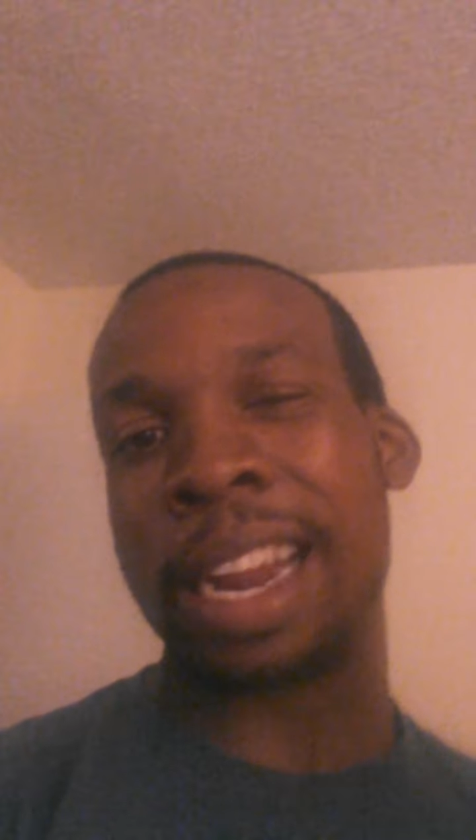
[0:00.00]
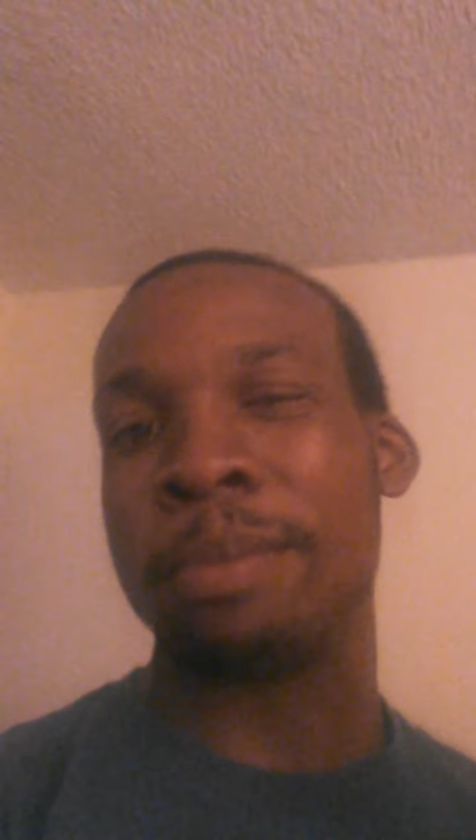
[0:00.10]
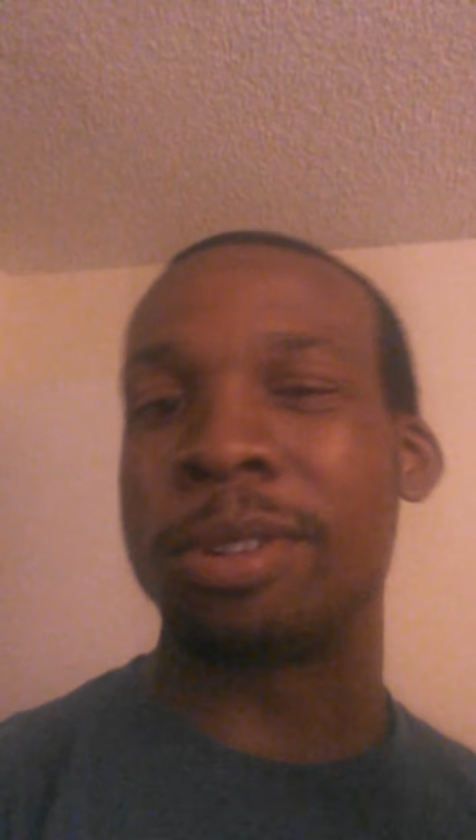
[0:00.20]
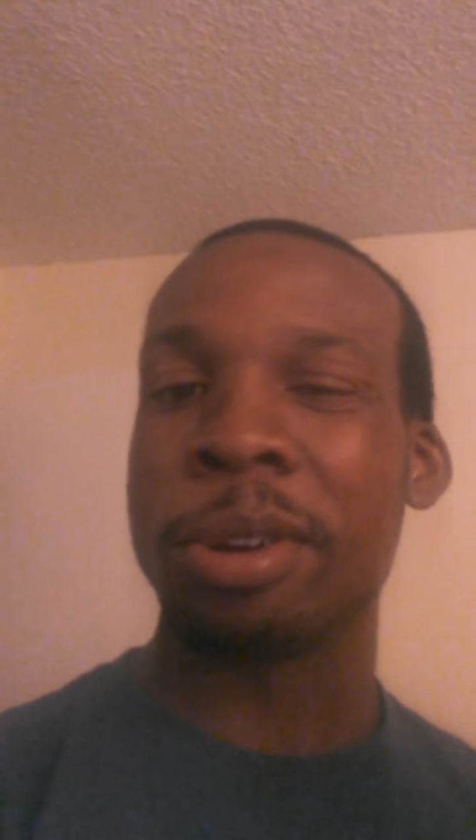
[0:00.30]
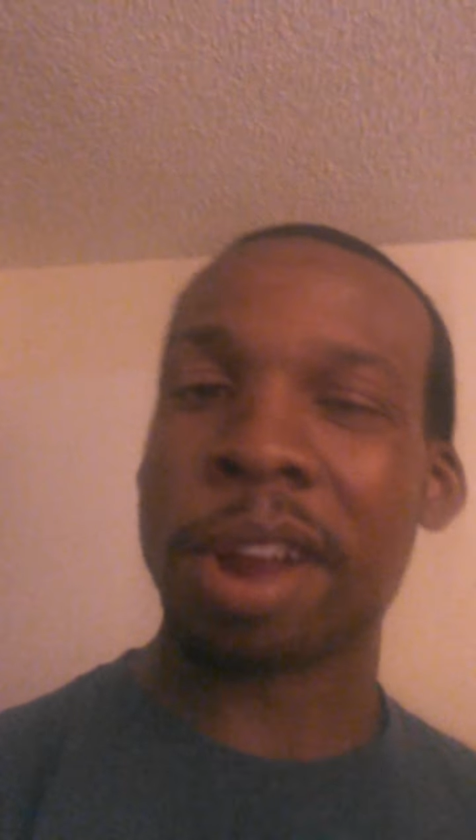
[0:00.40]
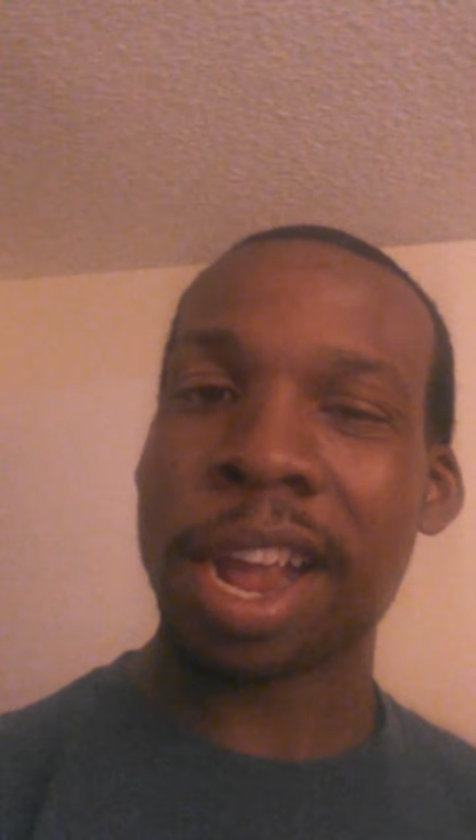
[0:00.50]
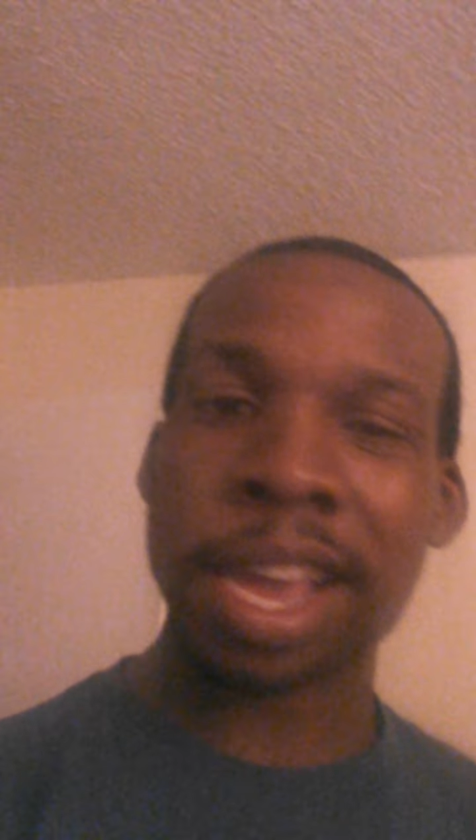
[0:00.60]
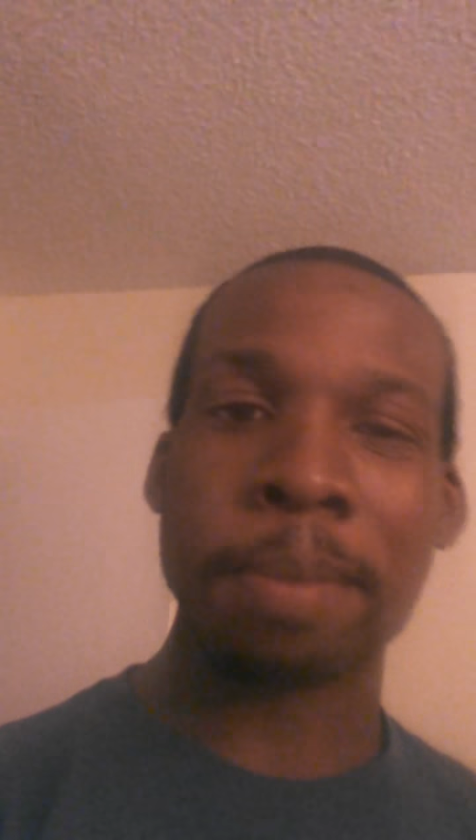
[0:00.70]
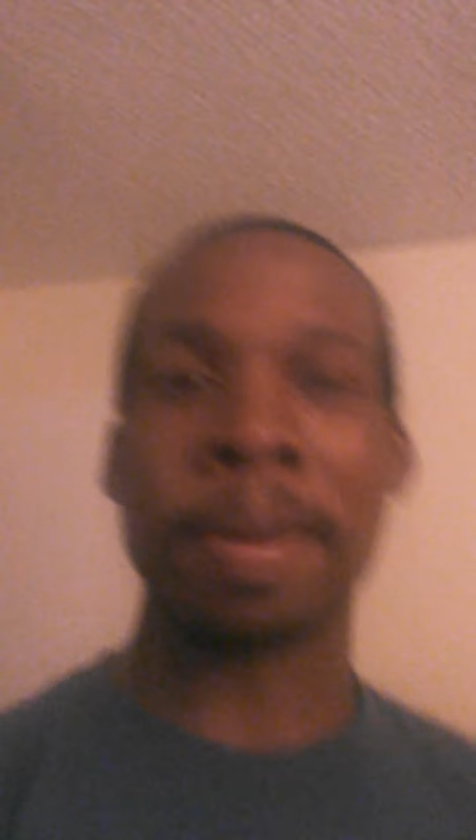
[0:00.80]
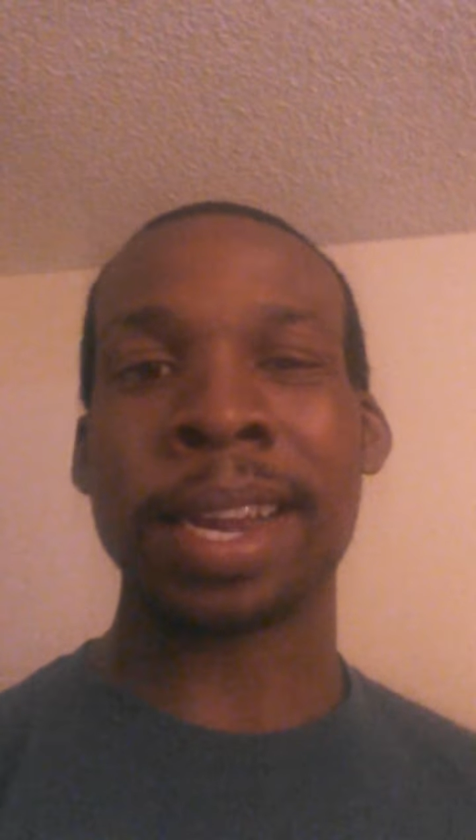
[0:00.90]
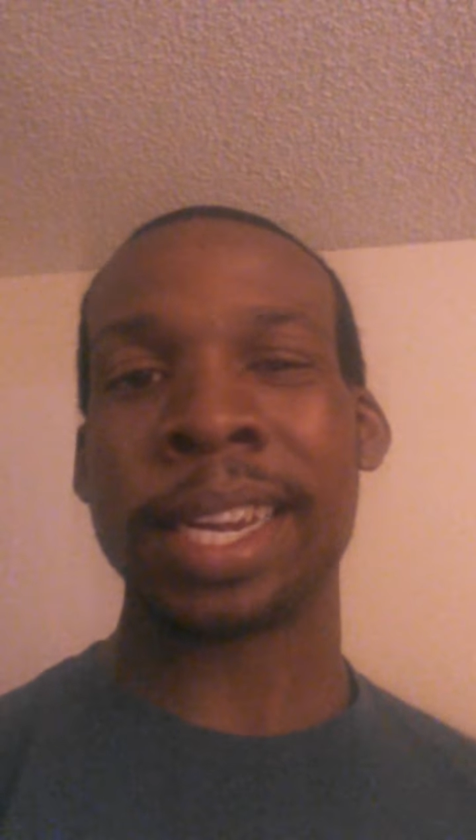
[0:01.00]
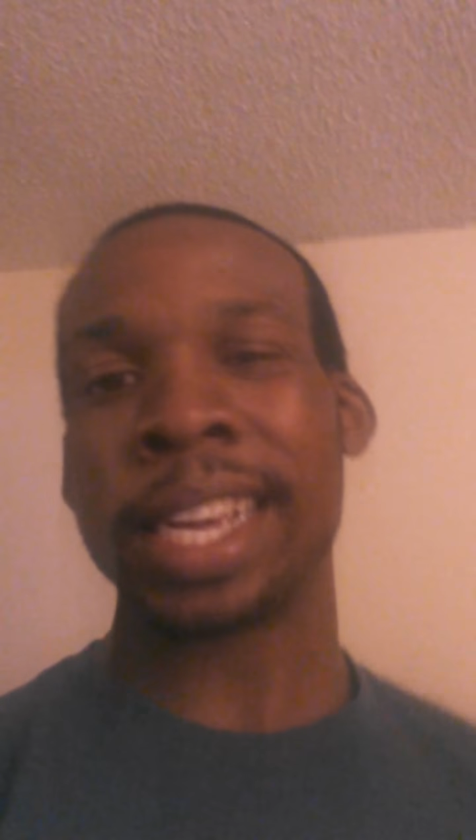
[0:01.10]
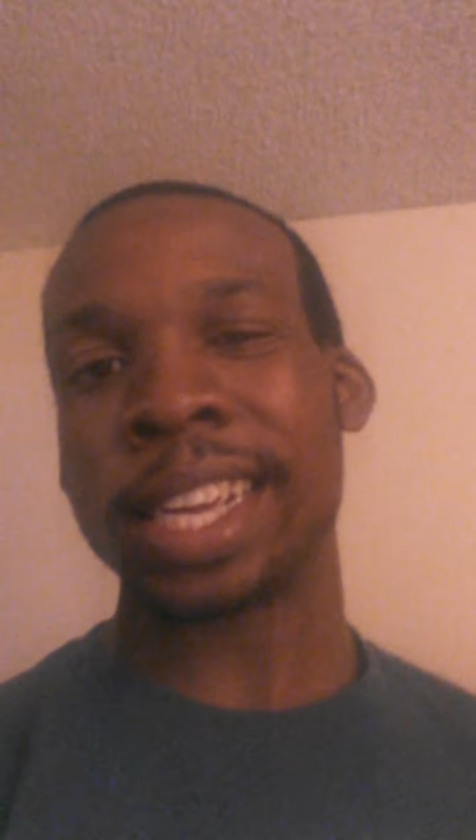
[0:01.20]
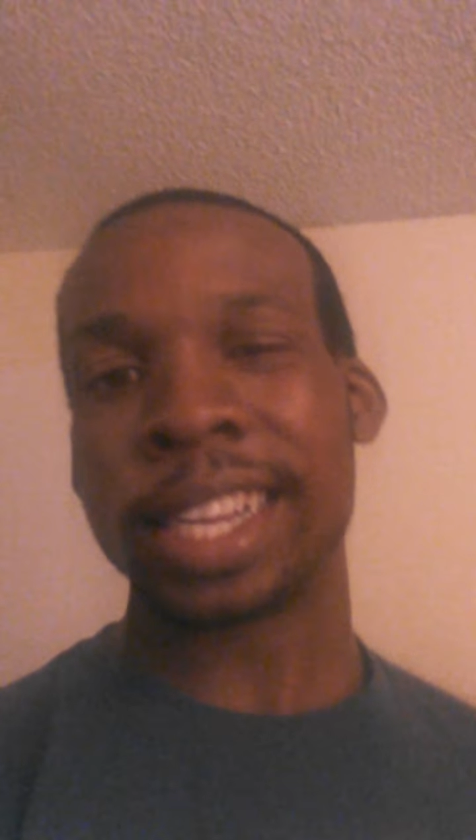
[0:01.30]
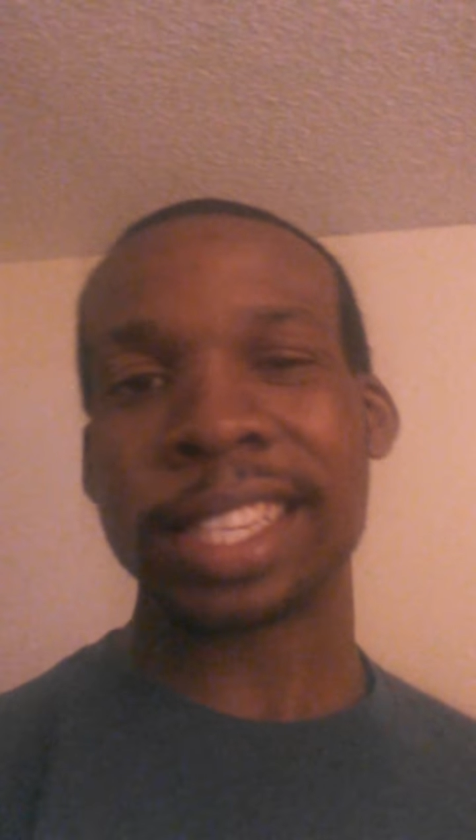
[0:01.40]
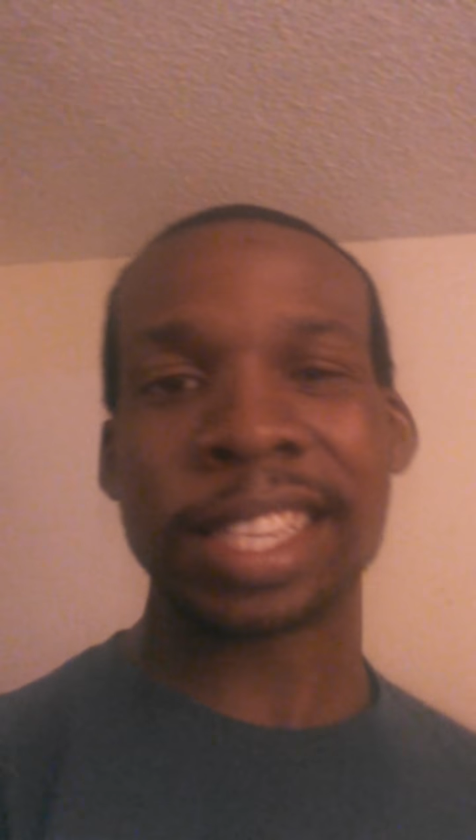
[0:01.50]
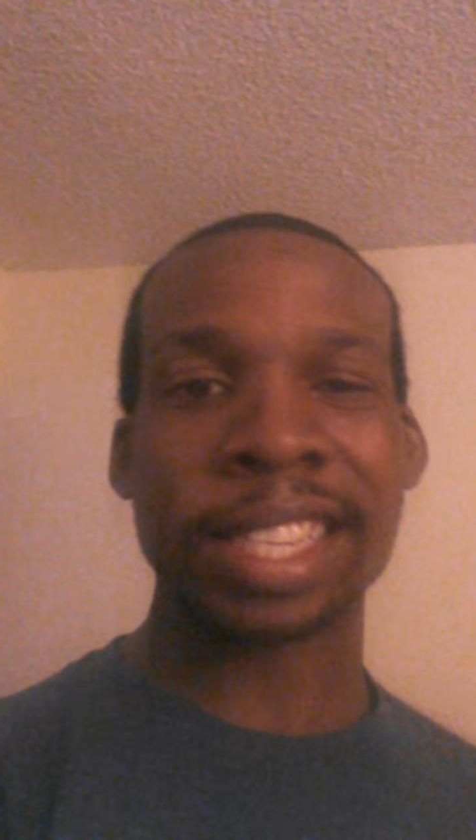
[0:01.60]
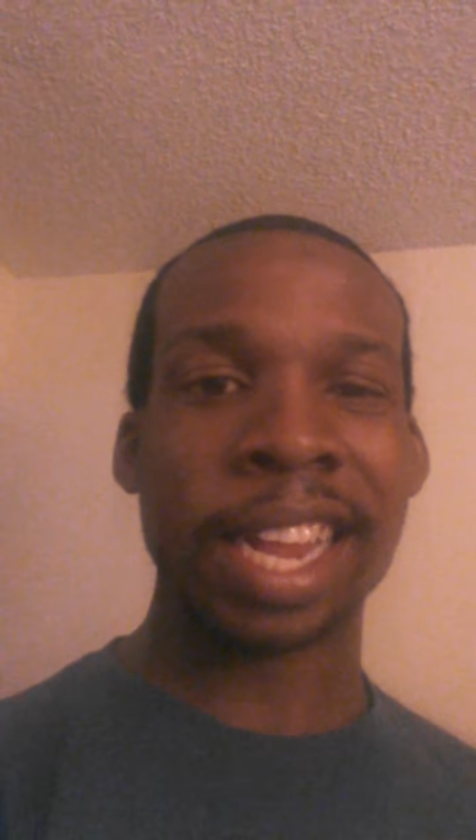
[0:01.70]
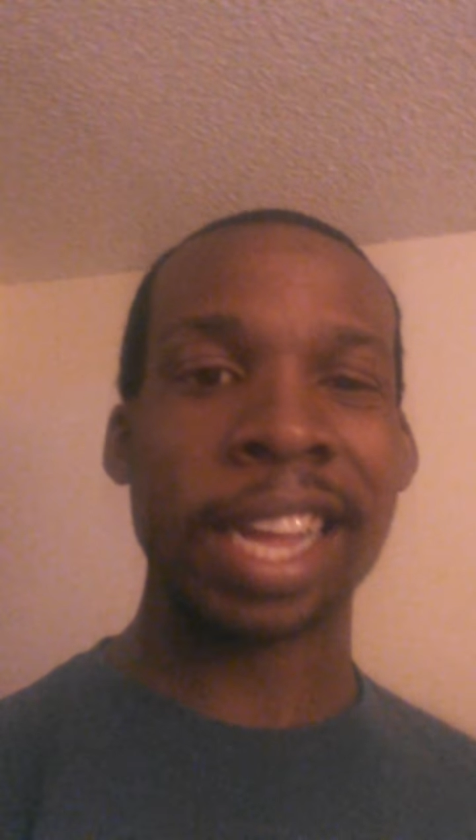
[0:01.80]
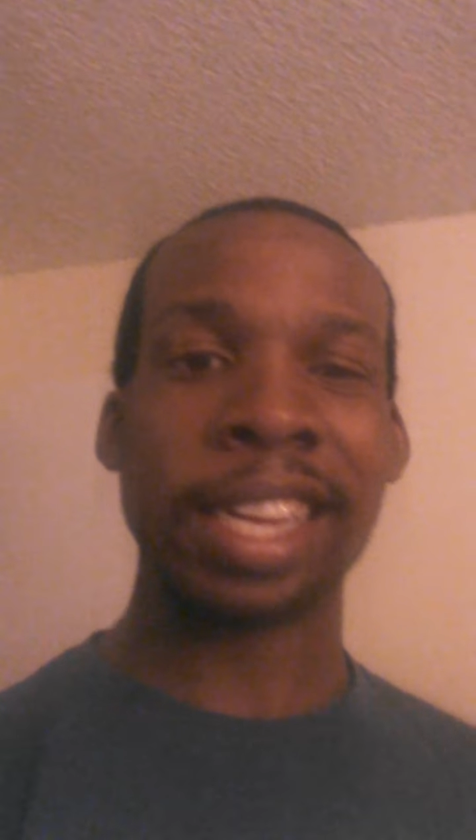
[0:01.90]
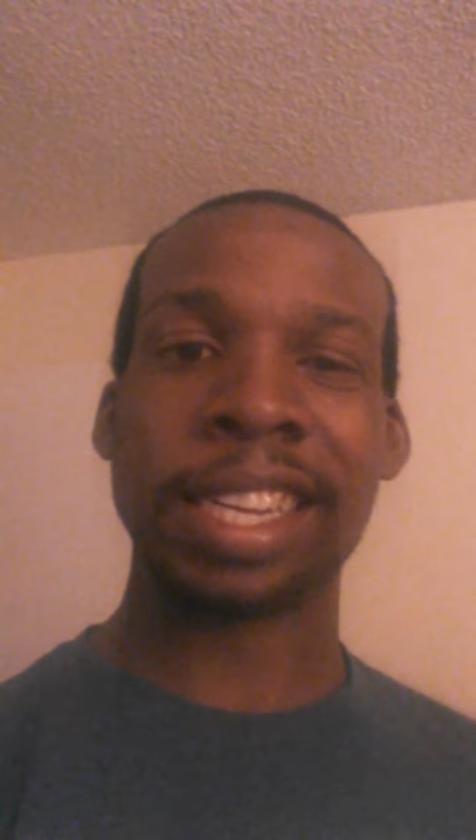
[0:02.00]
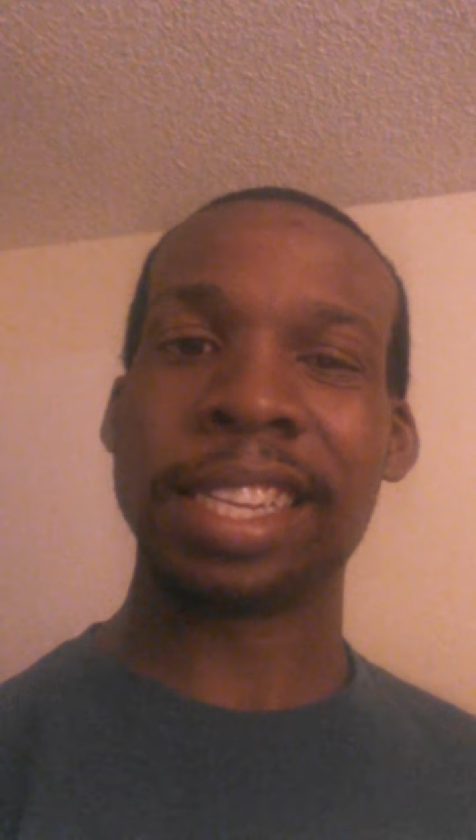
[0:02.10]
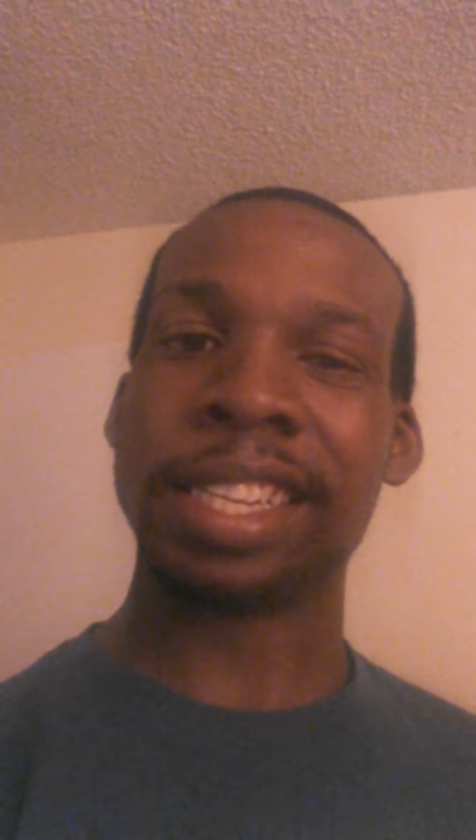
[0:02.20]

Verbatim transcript: I'm crying, my nigga, cause it's like,